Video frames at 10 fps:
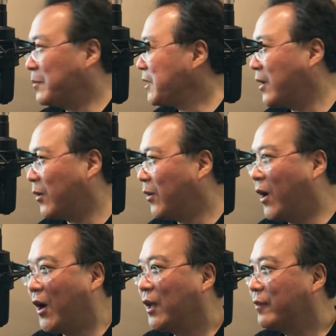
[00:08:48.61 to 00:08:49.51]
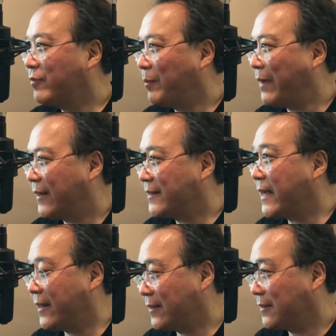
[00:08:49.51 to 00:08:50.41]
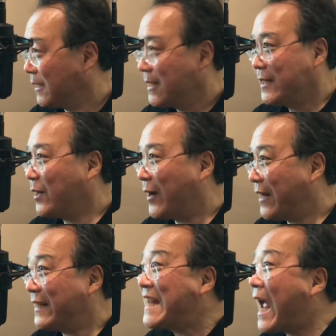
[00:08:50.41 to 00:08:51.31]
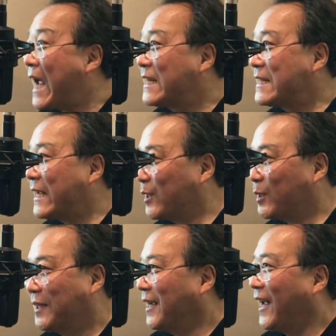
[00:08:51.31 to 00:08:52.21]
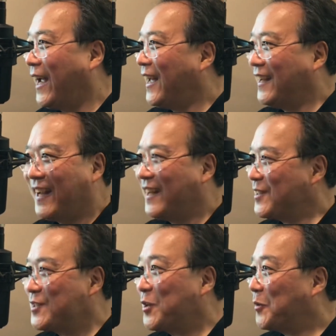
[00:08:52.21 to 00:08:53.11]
you know, all of them at a tag sale, and so.